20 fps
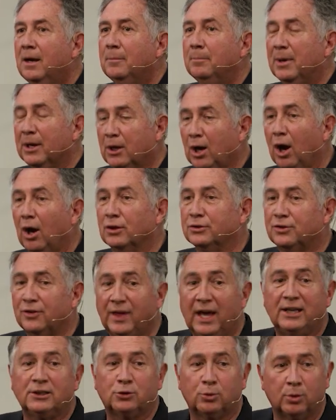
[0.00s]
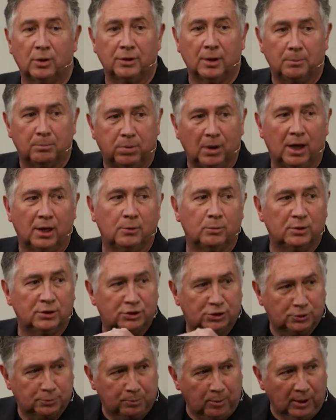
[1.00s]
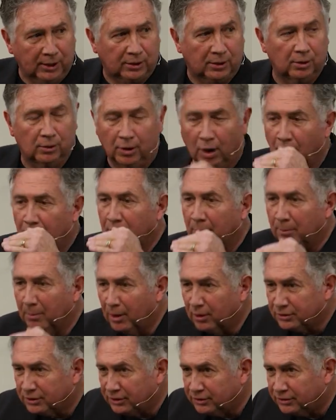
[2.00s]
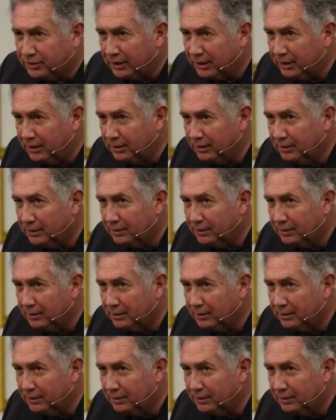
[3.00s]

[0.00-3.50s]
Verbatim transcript: Because that's where the blood was sprinkled on the mercy seat.